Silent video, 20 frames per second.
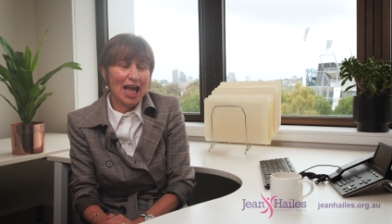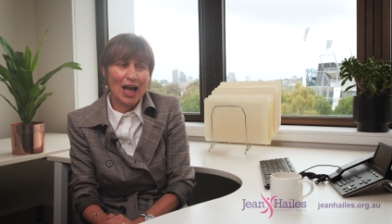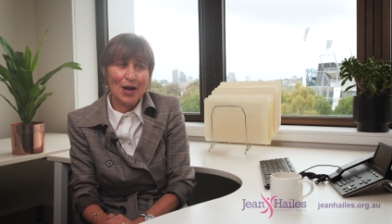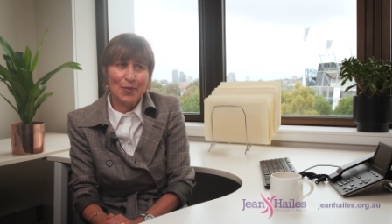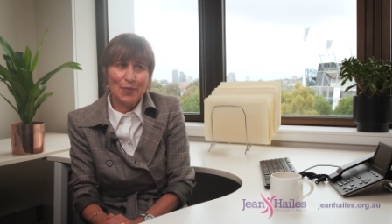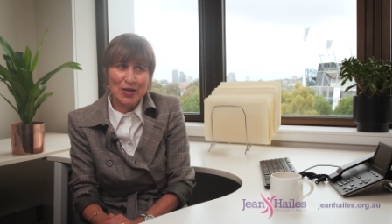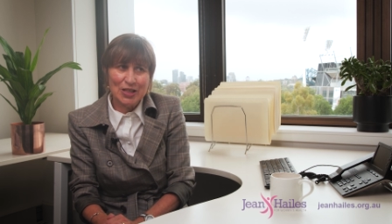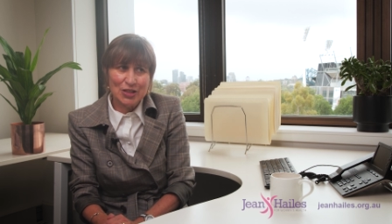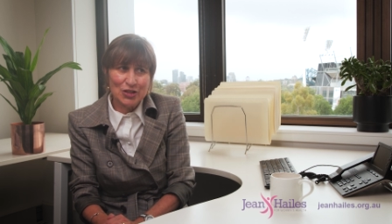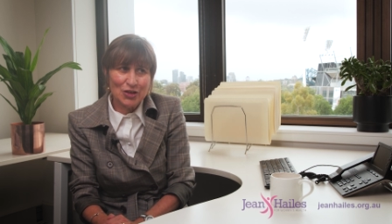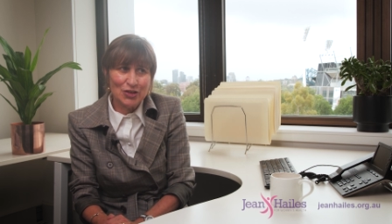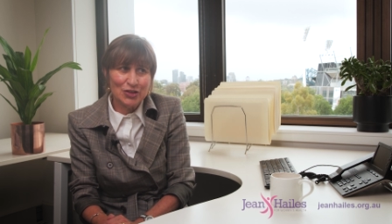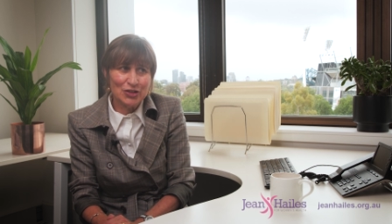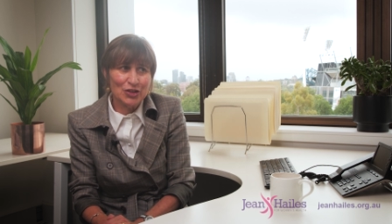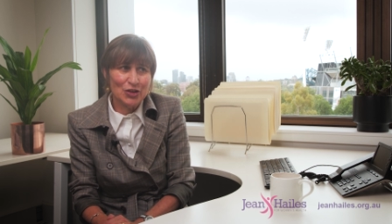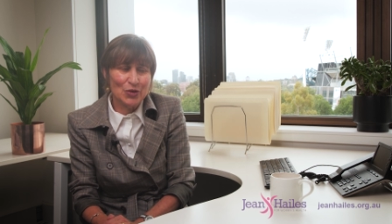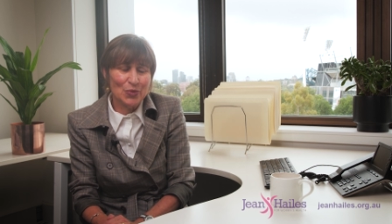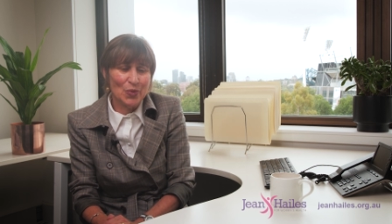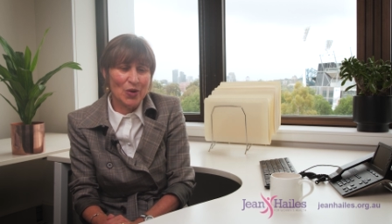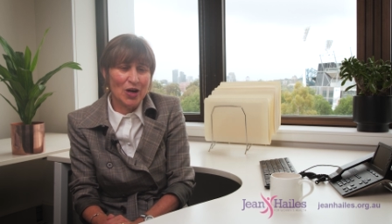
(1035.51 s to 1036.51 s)
And we don't
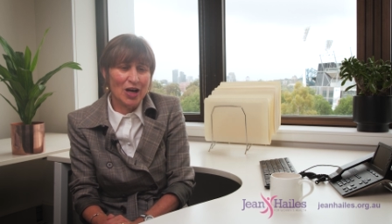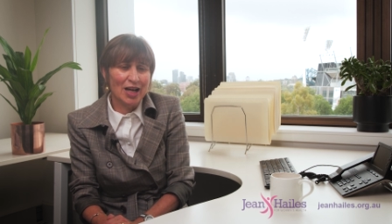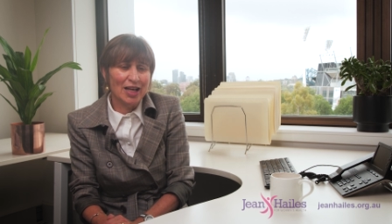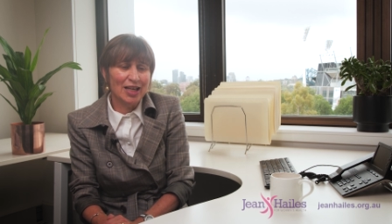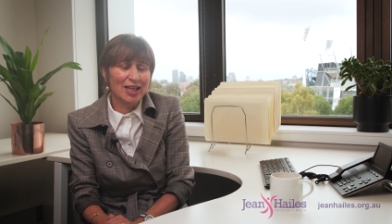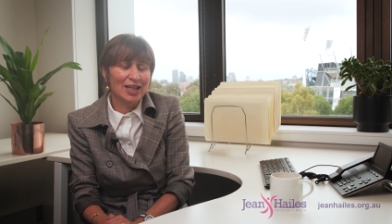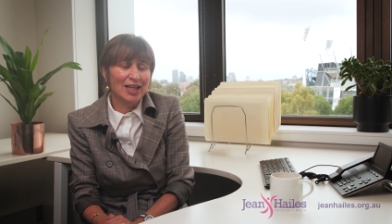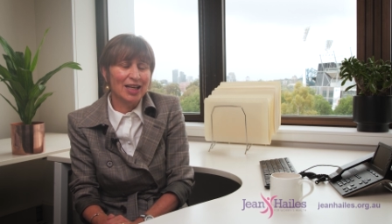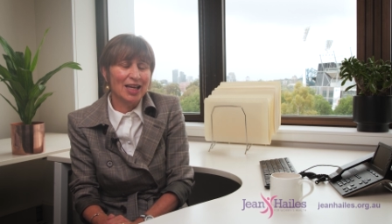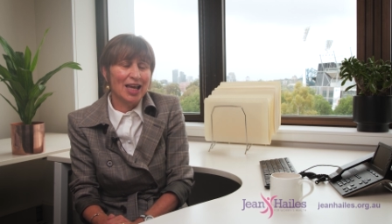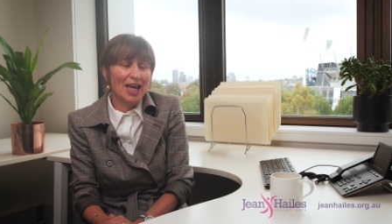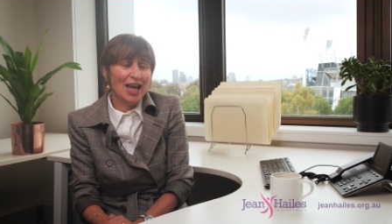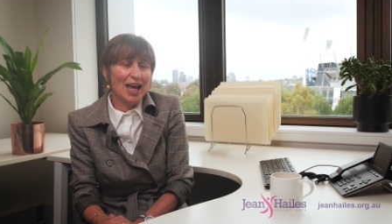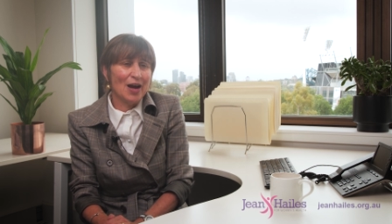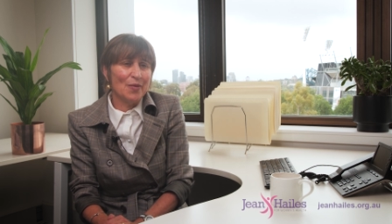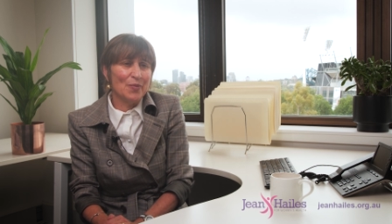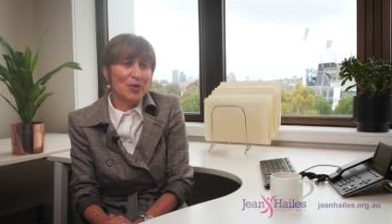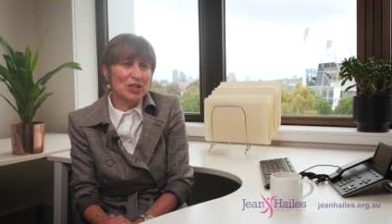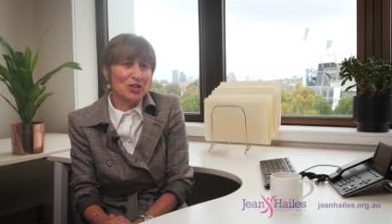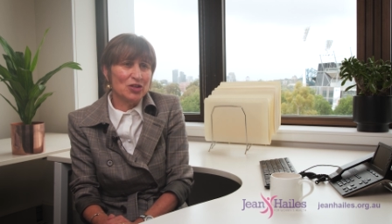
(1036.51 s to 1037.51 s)
know why,
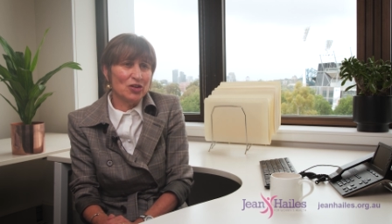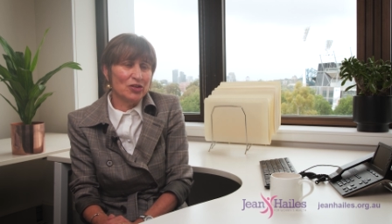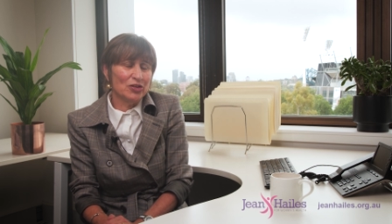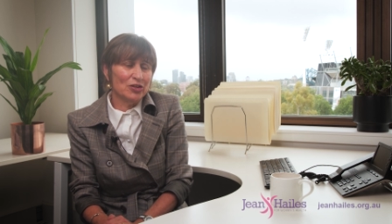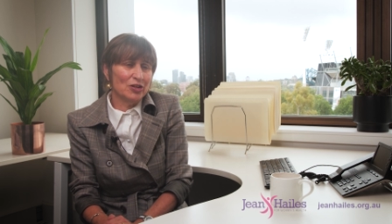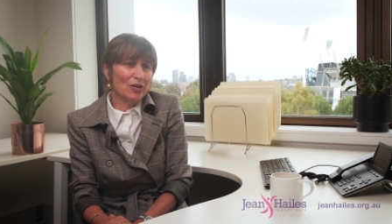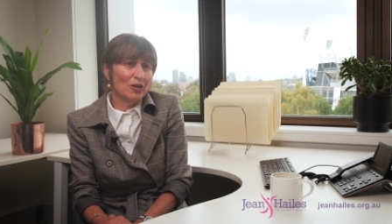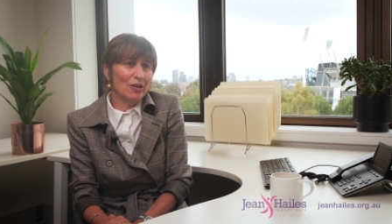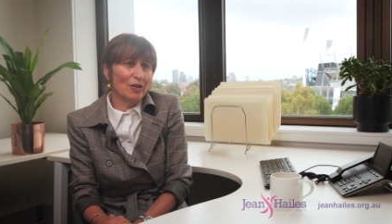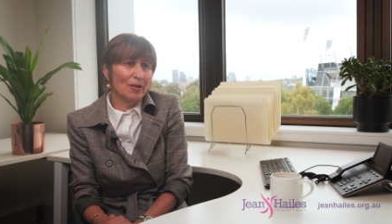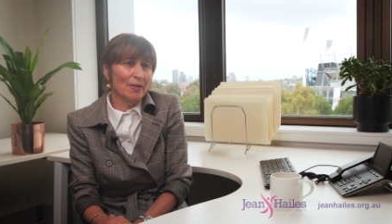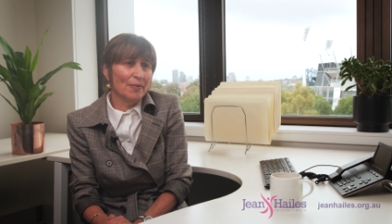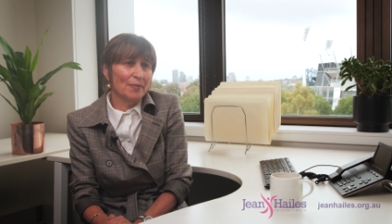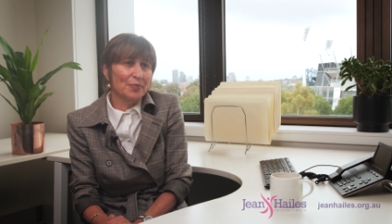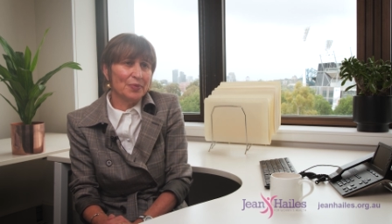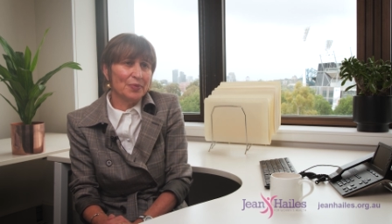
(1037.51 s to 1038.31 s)
and we don't know